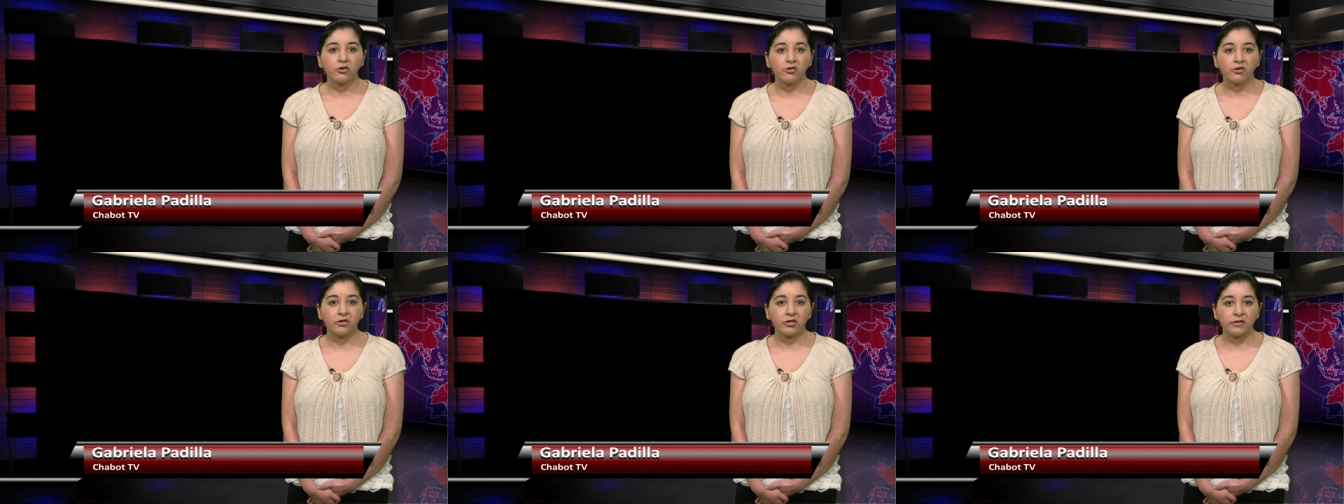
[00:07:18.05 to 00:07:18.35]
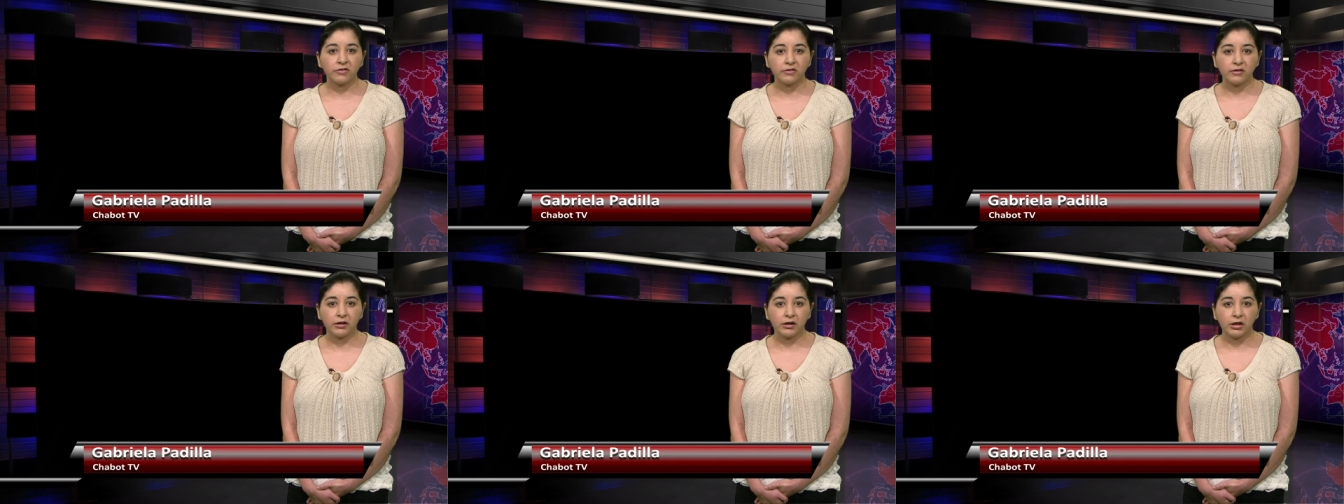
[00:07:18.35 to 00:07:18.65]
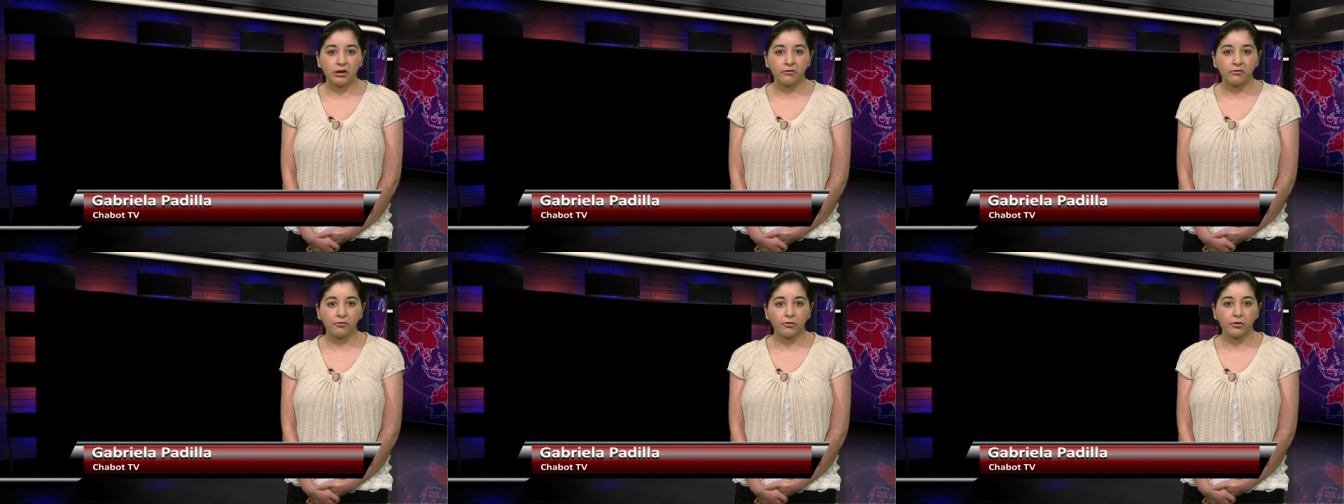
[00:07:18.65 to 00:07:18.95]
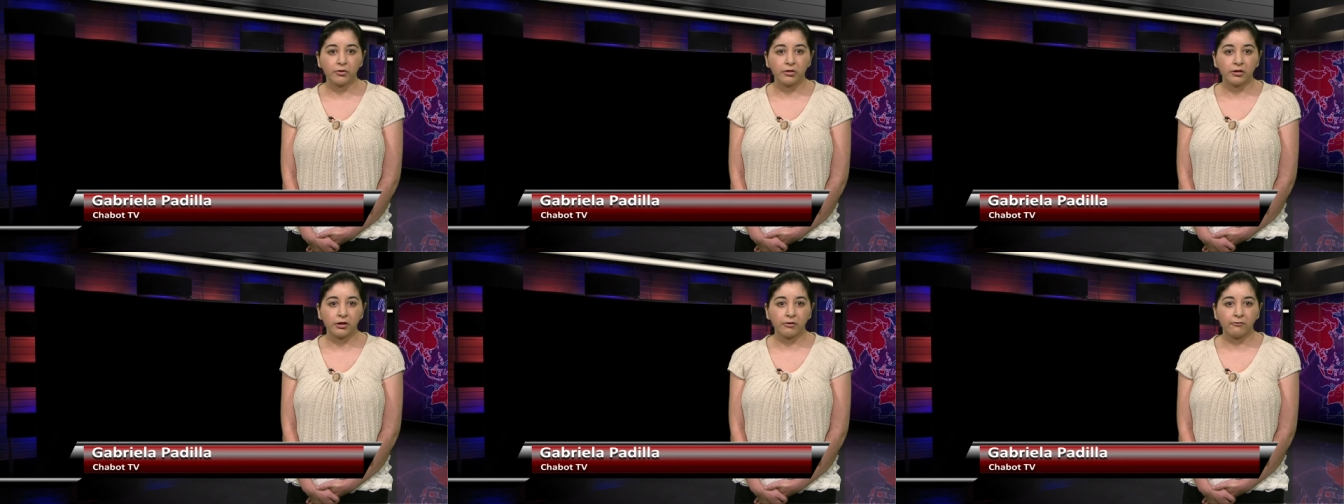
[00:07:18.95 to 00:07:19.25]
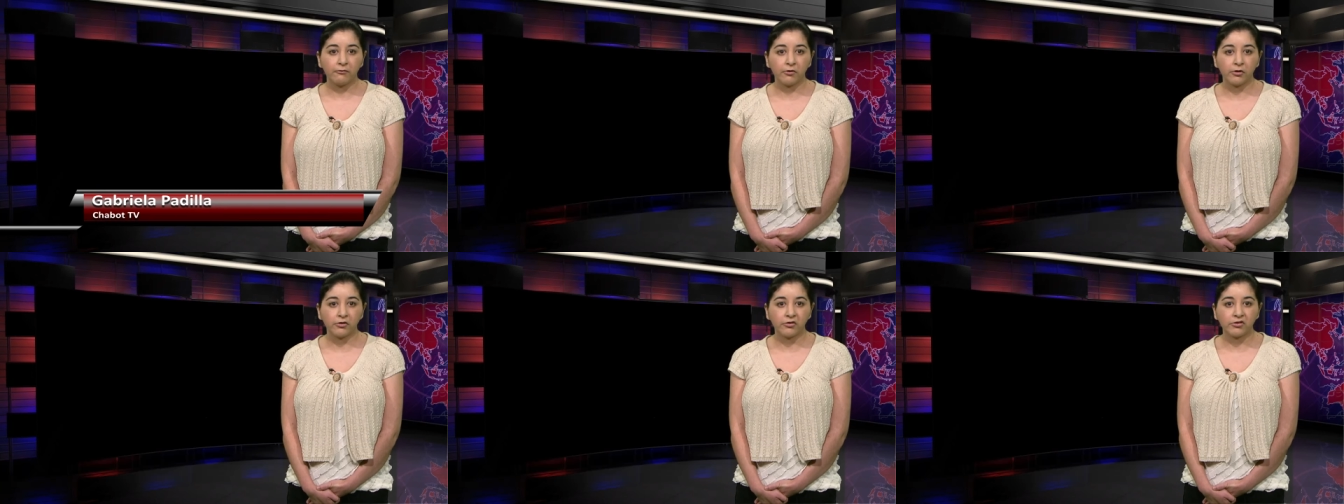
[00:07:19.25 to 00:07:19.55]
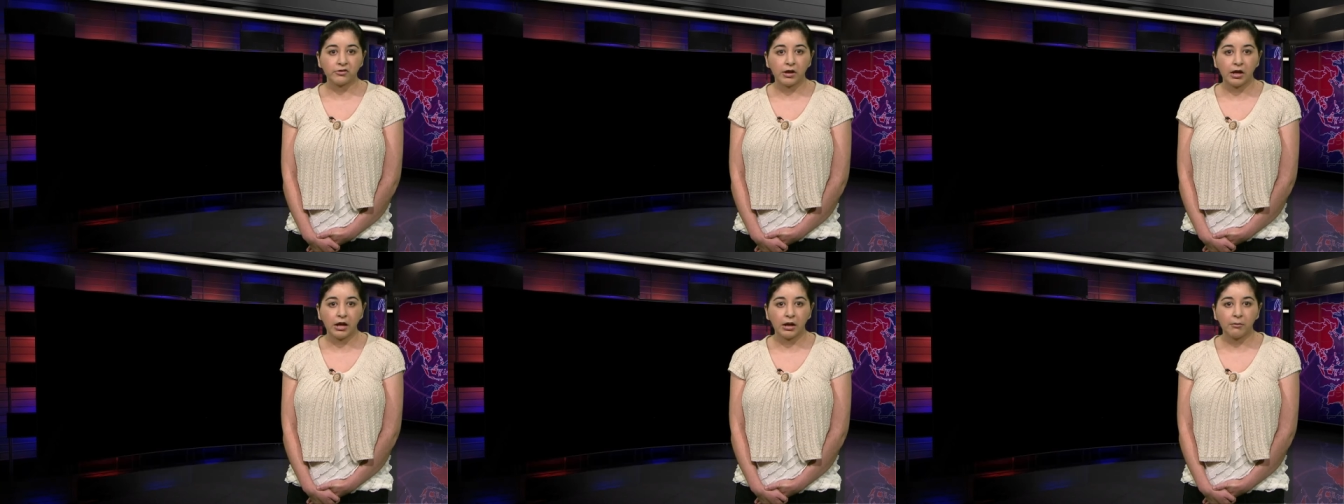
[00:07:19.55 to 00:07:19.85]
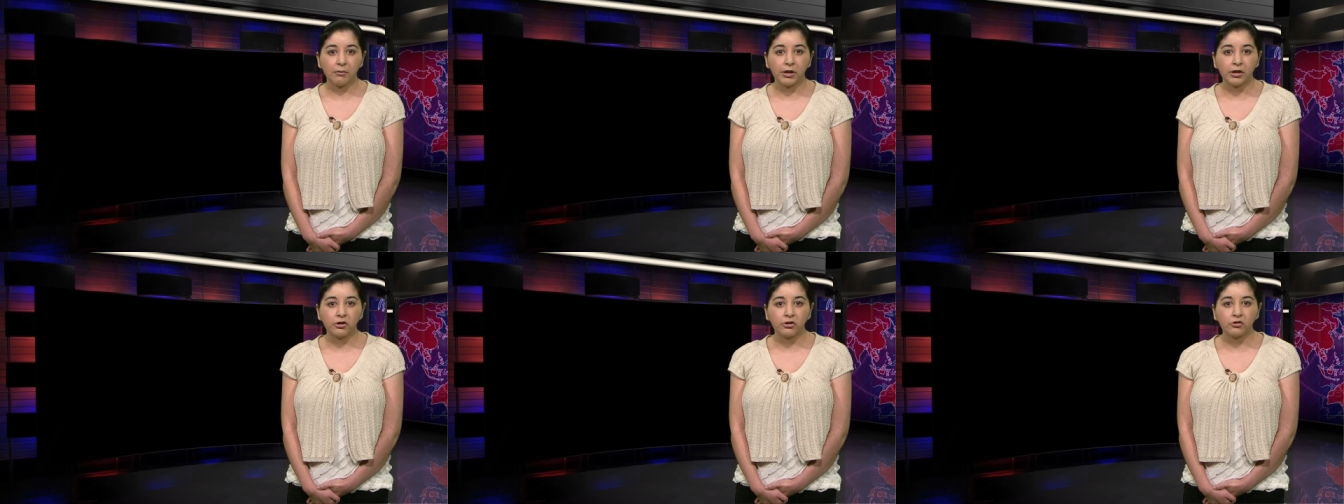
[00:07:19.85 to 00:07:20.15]
to the city for the first
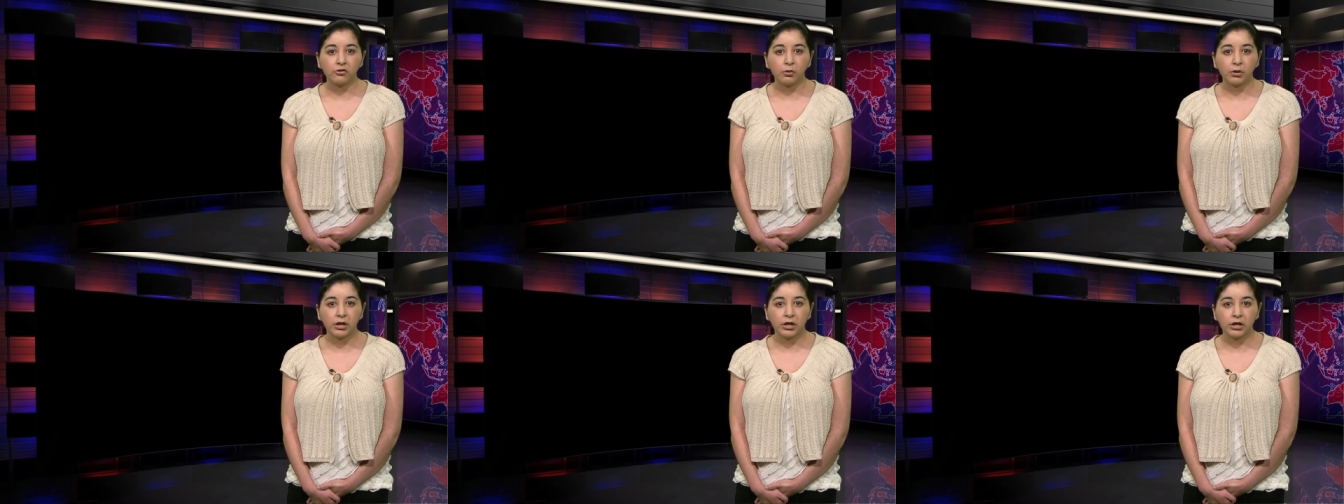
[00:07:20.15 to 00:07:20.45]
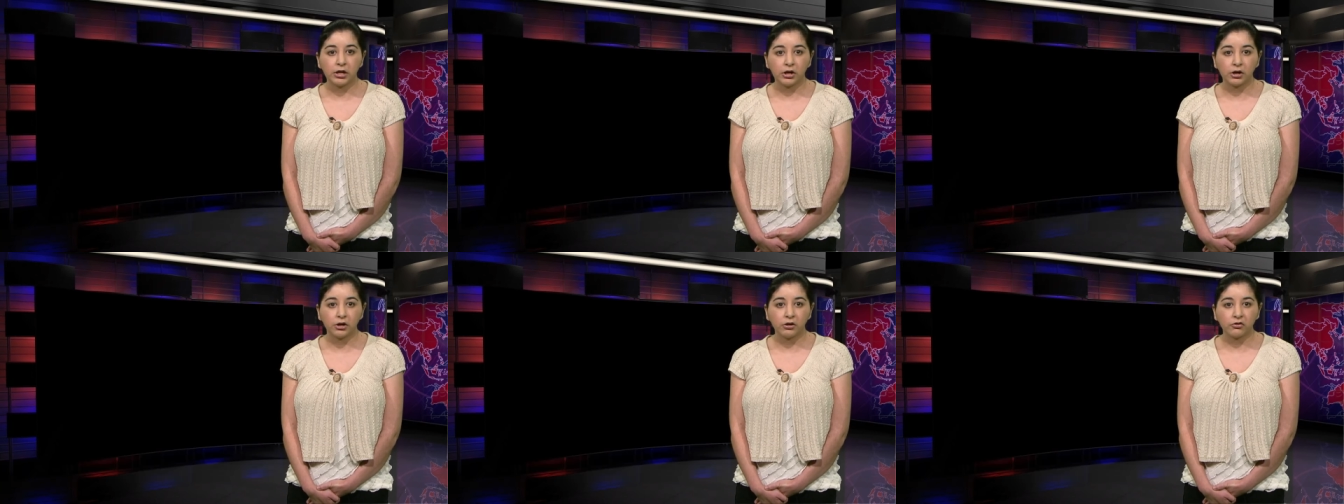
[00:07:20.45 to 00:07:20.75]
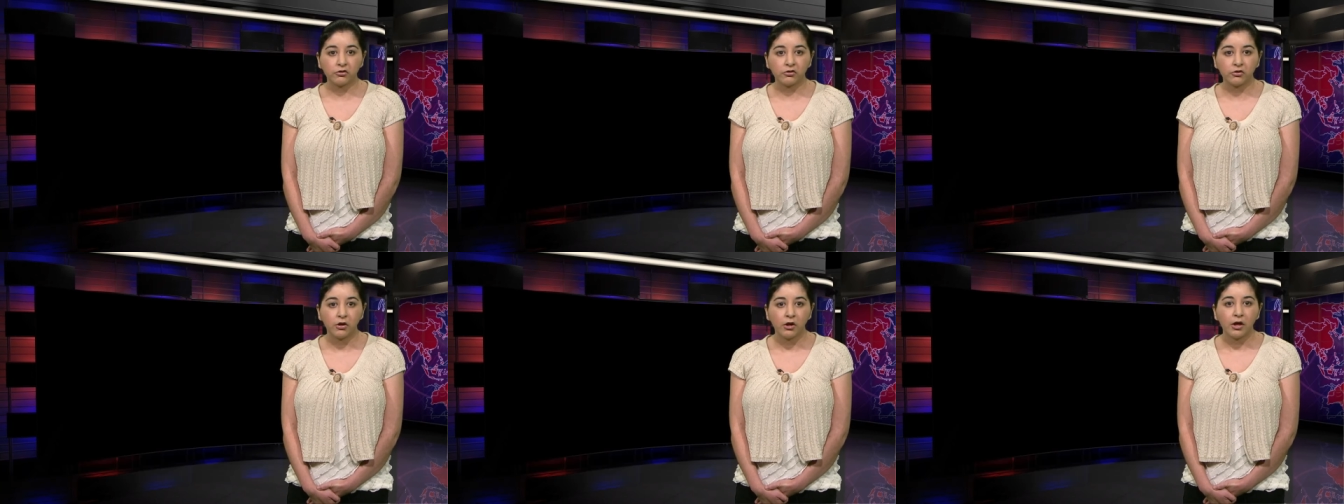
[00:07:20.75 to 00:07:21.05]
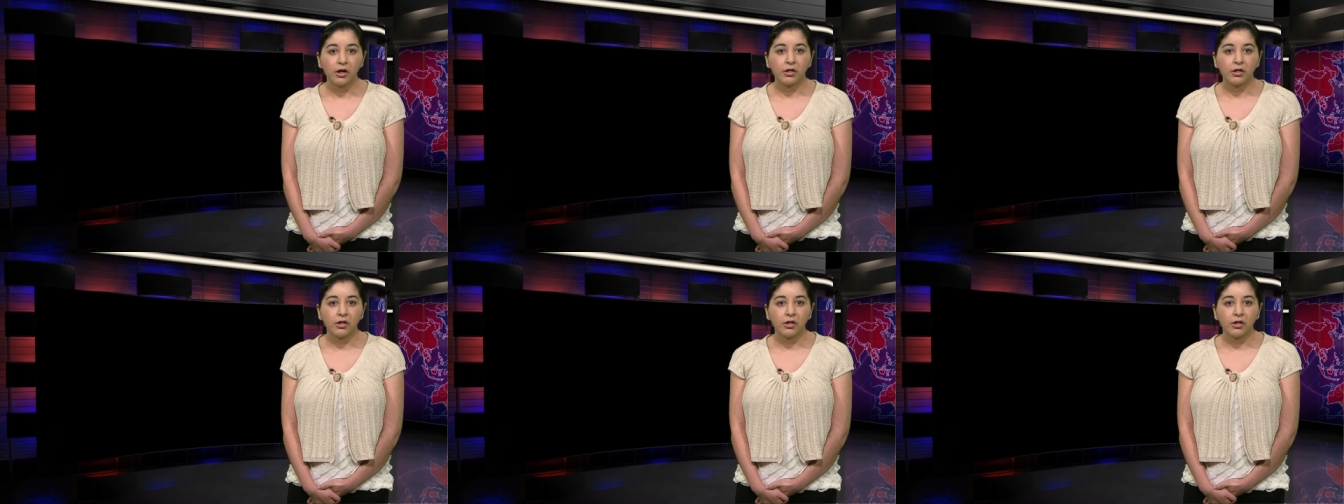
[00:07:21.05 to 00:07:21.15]
time in 20 years,